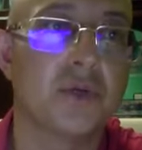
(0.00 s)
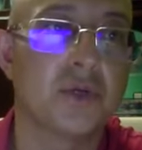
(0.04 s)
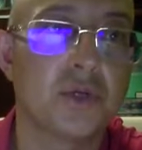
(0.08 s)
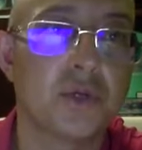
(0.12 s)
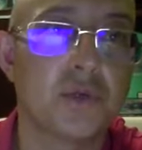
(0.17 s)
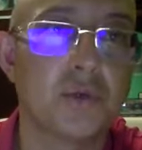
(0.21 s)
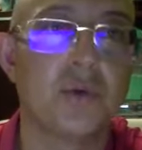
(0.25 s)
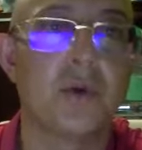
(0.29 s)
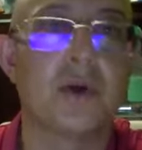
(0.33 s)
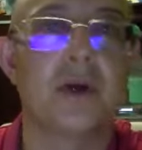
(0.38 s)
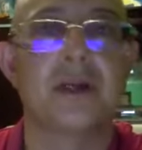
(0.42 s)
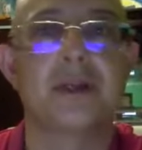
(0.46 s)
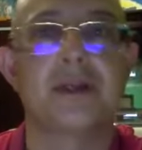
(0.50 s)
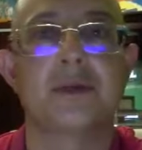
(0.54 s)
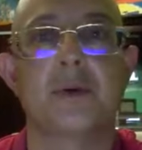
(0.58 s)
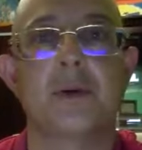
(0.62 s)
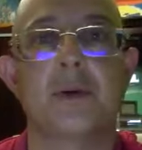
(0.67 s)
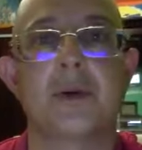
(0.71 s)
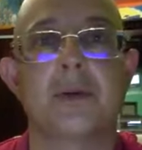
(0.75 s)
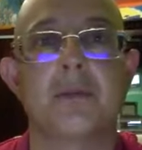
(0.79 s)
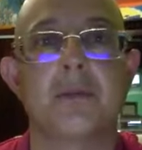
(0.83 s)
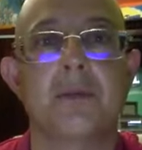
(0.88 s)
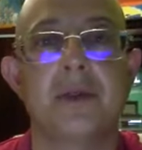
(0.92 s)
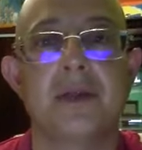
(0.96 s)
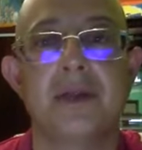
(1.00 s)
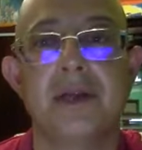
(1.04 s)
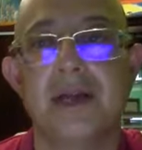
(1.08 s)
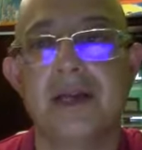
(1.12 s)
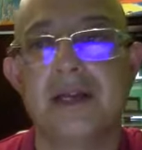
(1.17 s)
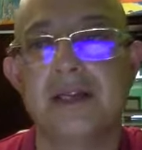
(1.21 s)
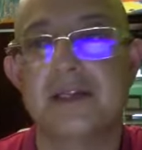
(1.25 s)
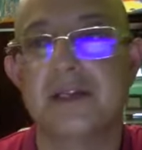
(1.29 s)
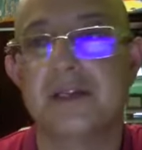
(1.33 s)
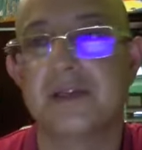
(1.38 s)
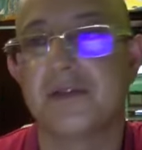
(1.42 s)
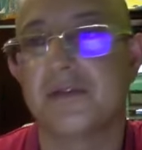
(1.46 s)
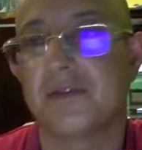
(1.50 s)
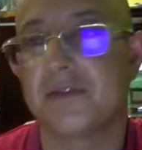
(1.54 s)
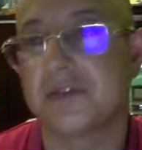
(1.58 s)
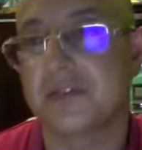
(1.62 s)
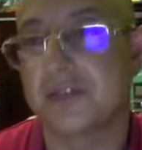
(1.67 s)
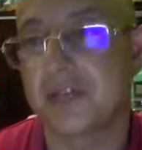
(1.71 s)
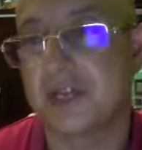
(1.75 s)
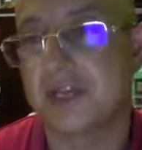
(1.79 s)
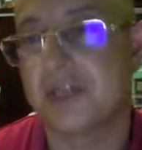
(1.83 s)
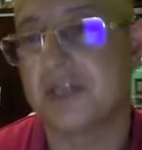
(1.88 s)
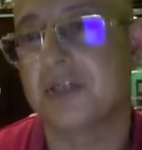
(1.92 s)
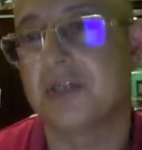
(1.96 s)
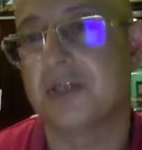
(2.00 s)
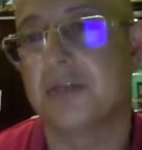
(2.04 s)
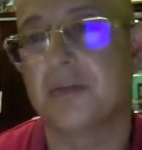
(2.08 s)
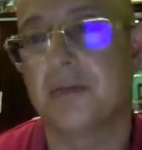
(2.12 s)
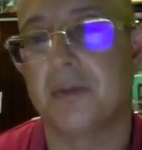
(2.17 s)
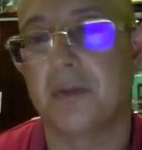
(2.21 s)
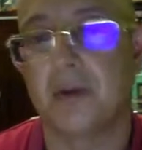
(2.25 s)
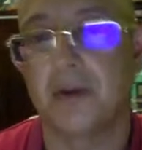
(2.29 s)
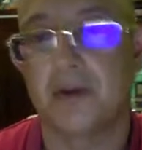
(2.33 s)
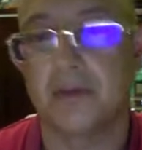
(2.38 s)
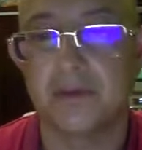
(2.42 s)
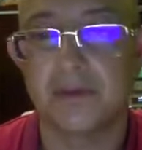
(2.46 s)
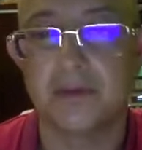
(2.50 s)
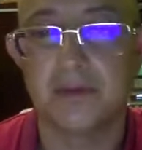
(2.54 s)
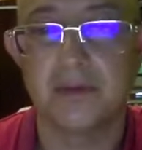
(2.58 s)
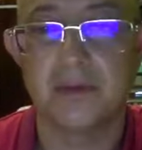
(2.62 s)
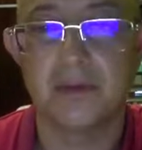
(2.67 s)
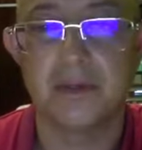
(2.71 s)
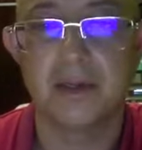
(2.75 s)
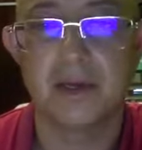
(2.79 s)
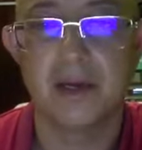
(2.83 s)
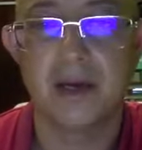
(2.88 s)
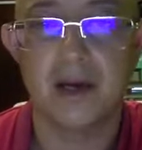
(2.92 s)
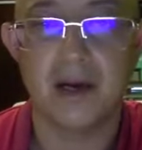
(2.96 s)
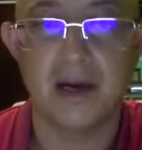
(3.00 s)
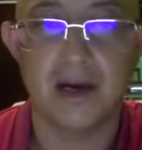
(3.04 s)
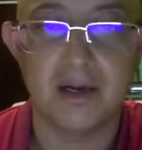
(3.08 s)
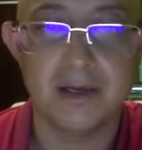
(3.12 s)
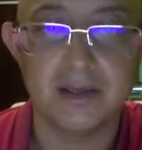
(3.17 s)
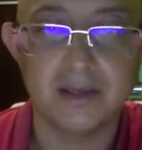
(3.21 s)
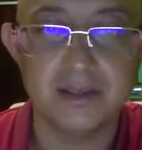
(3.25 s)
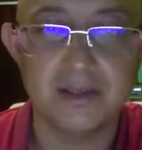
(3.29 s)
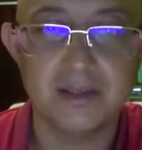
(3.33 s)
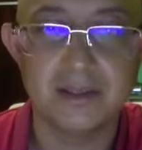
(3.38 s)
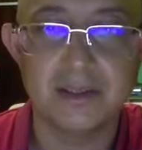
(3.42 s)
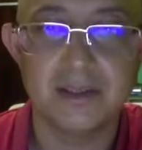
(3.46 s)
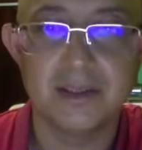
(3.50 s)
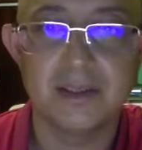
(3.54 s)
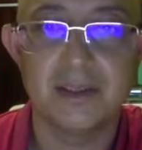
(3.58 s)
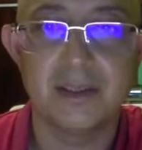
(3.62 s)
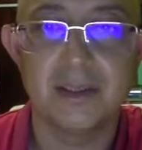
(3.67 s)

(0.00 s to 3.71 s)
sure it's gonna be nice conversation about art,